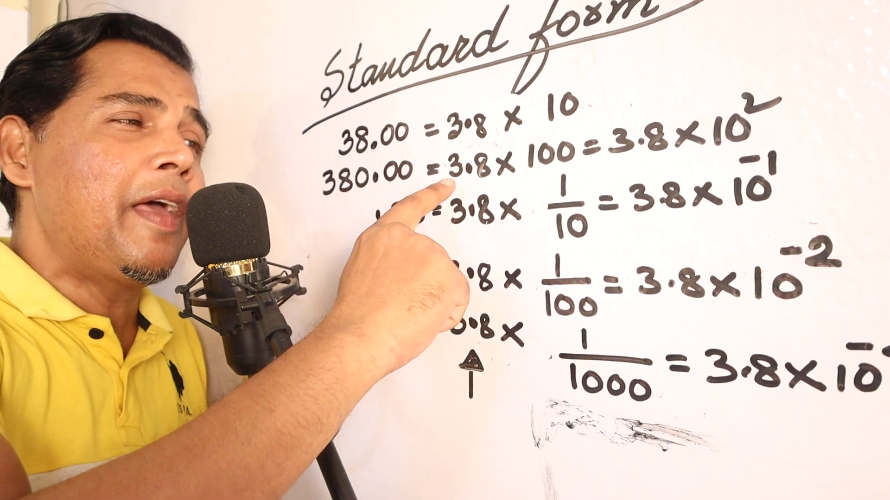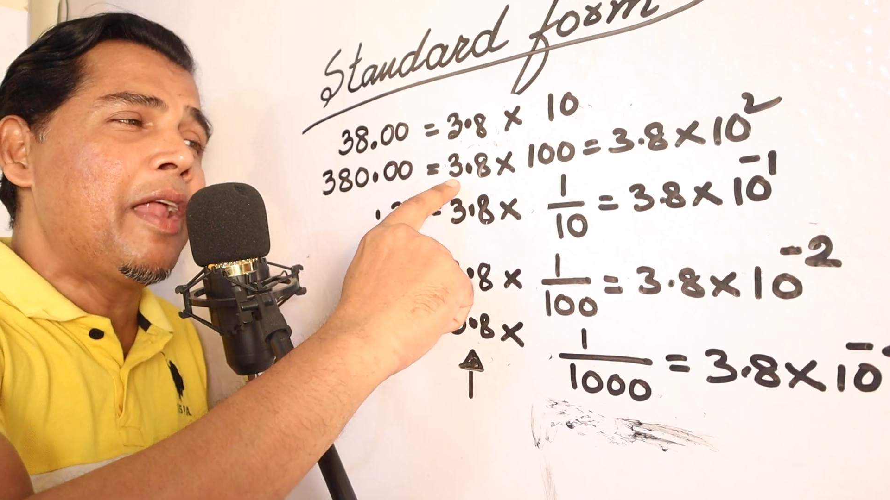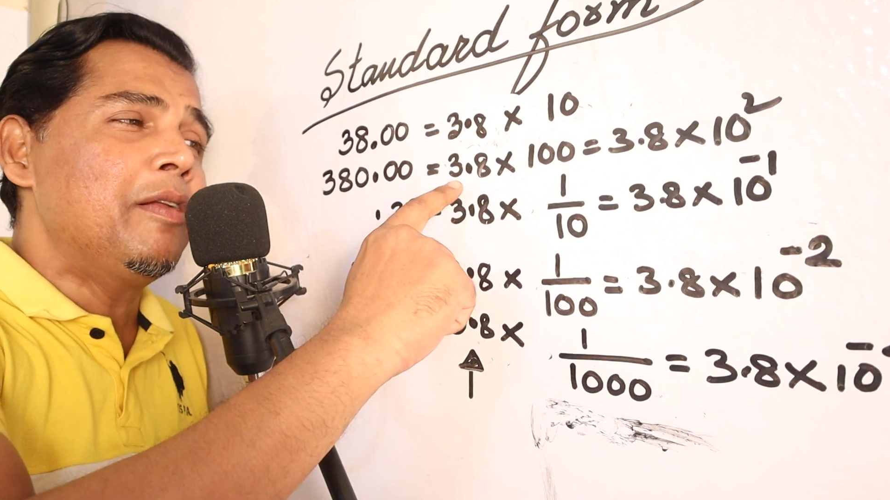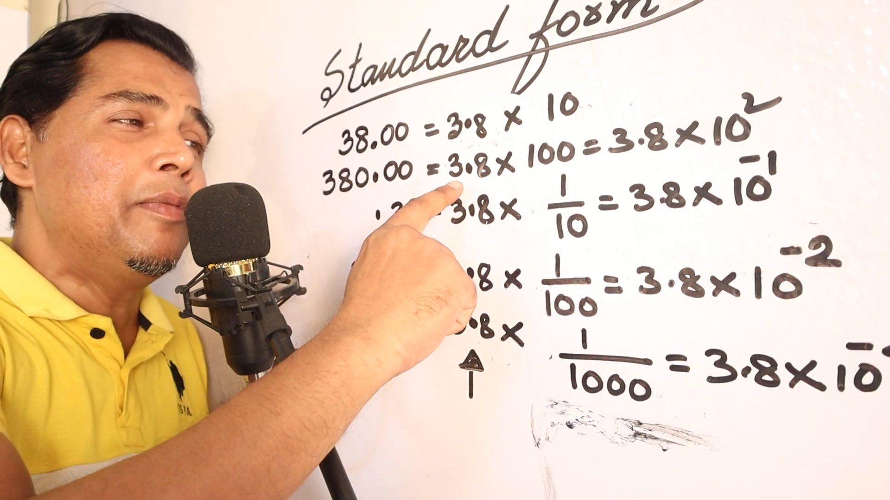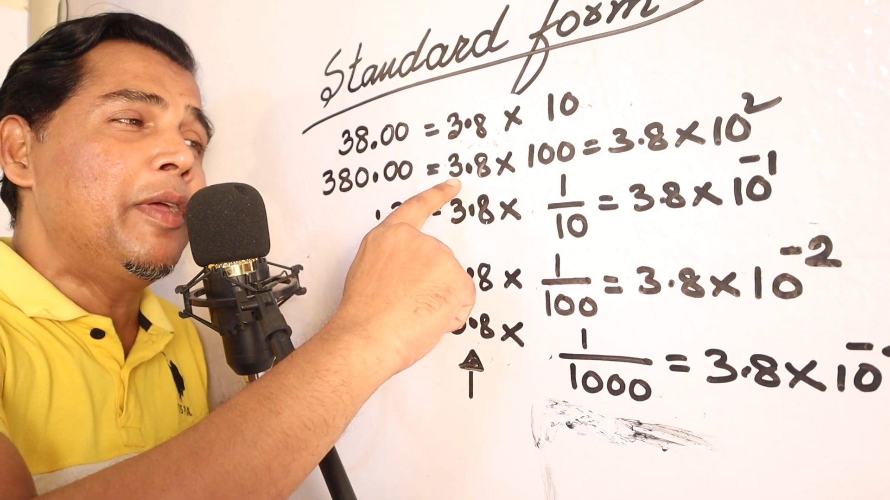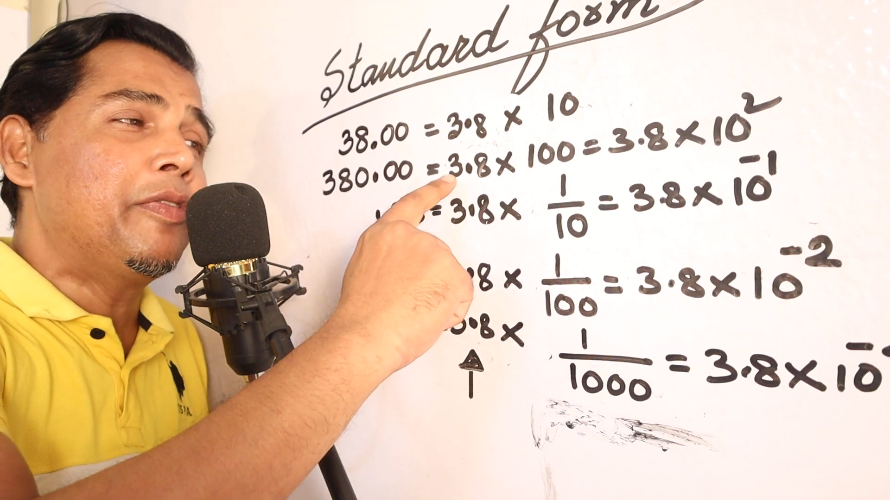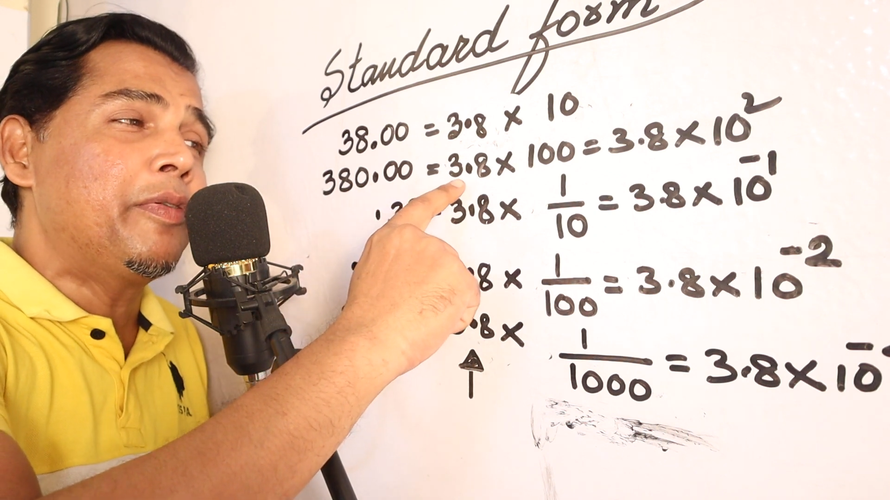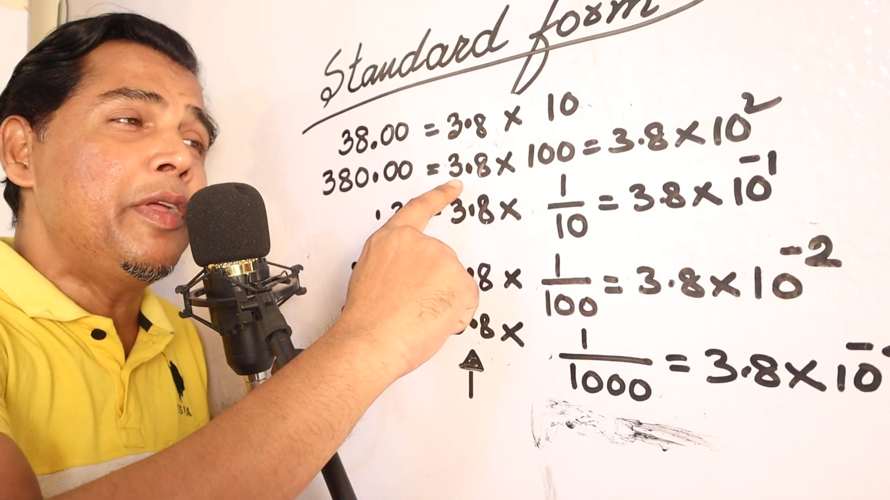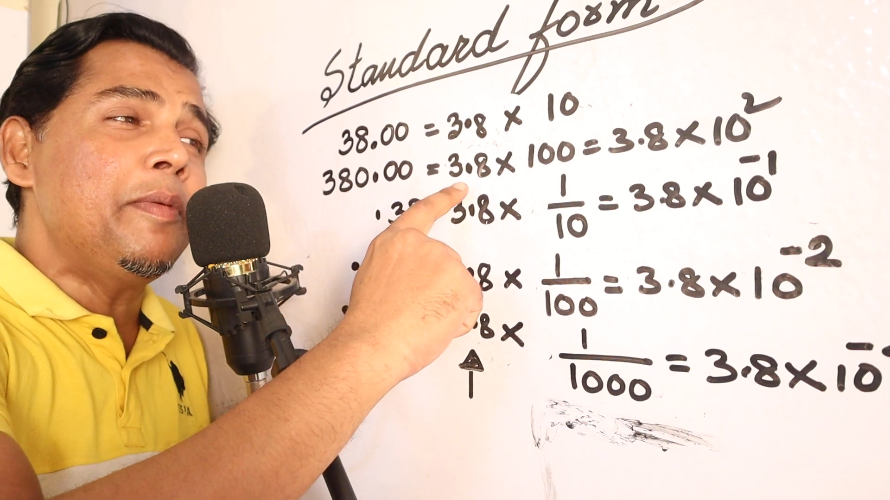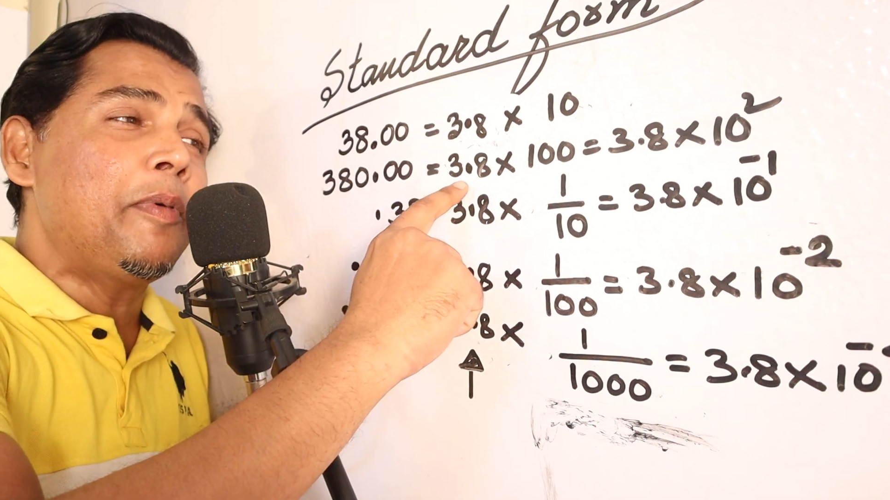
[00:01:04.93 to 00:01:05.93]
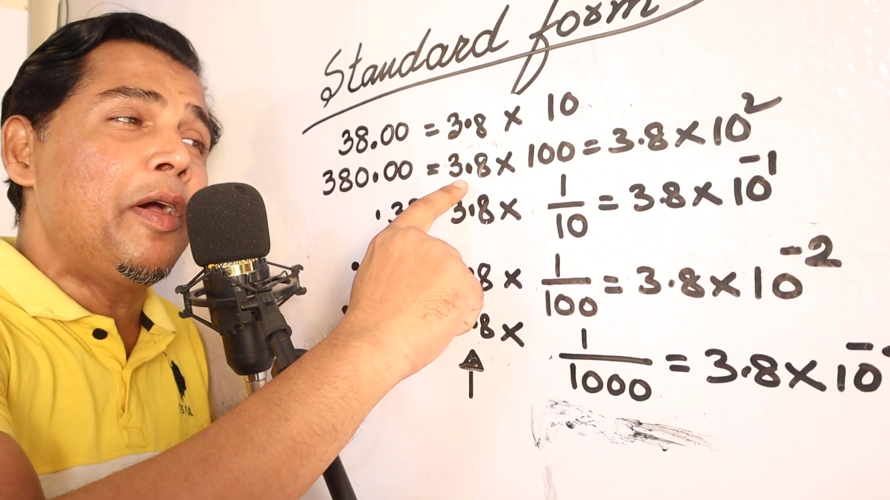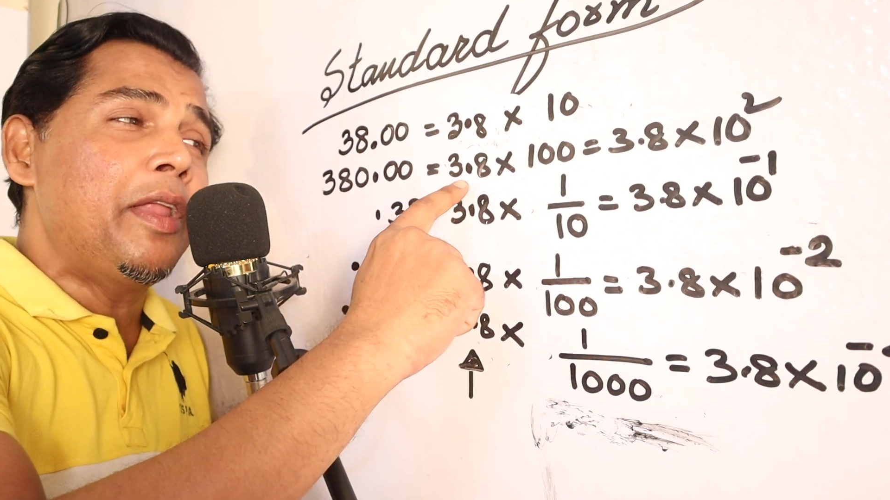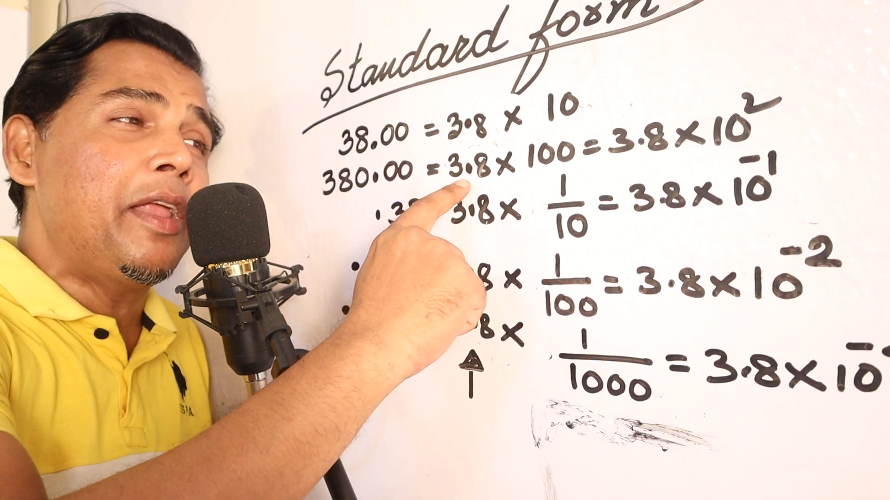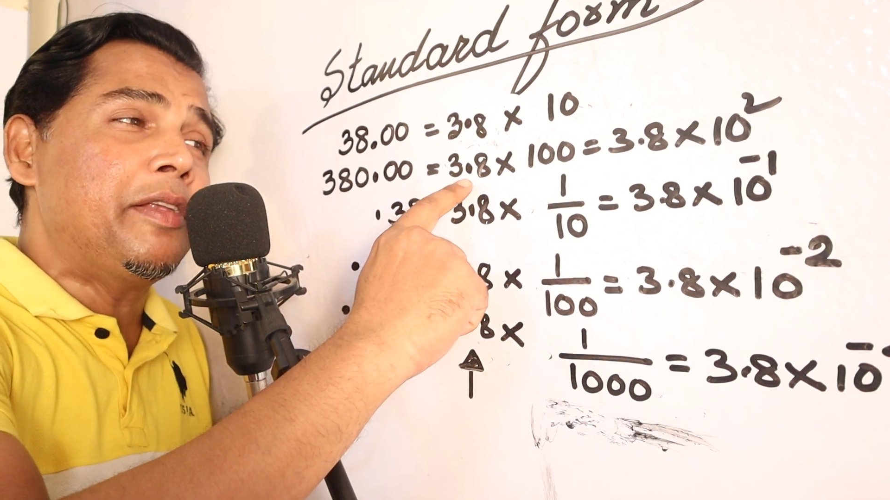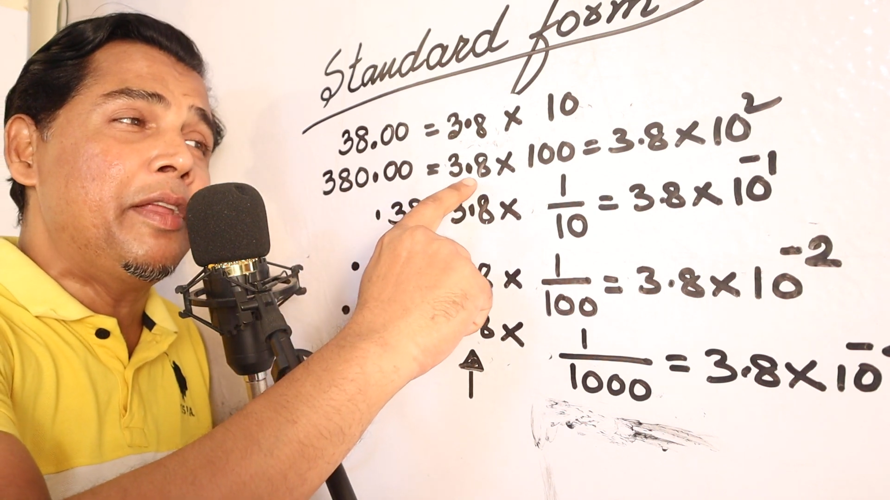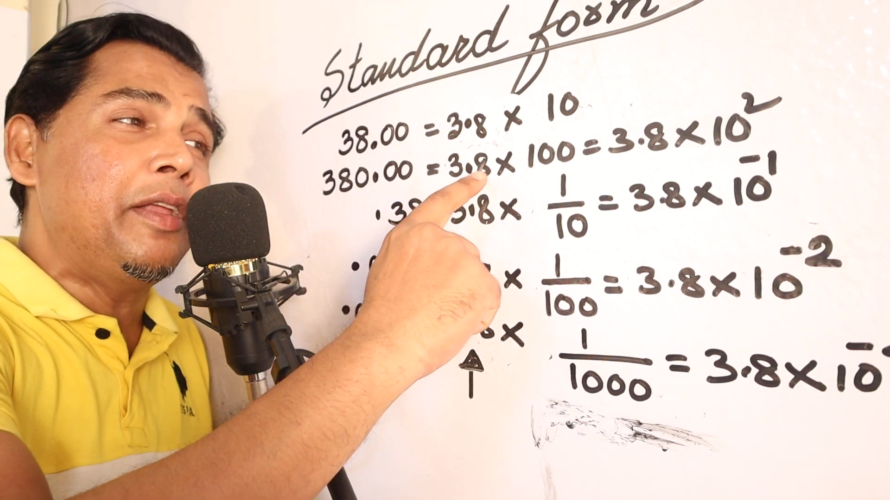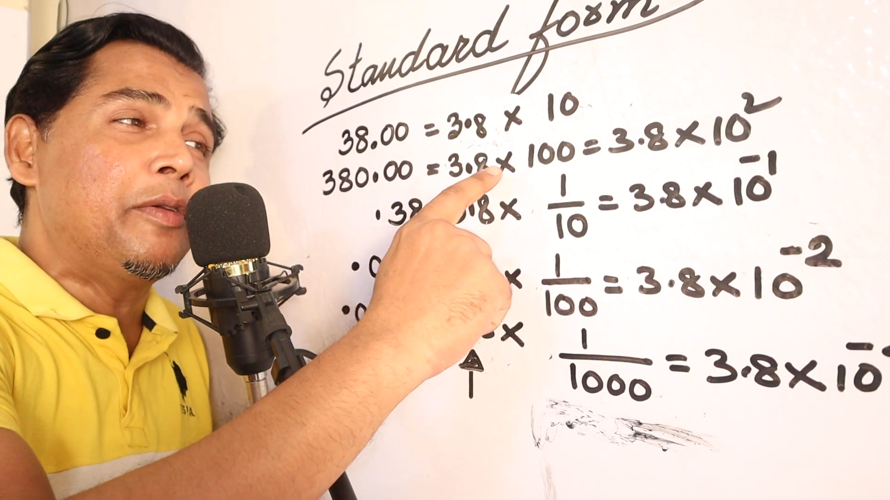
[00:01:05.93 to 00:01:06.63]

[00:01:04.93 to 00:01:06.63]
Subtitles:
that will be 3.80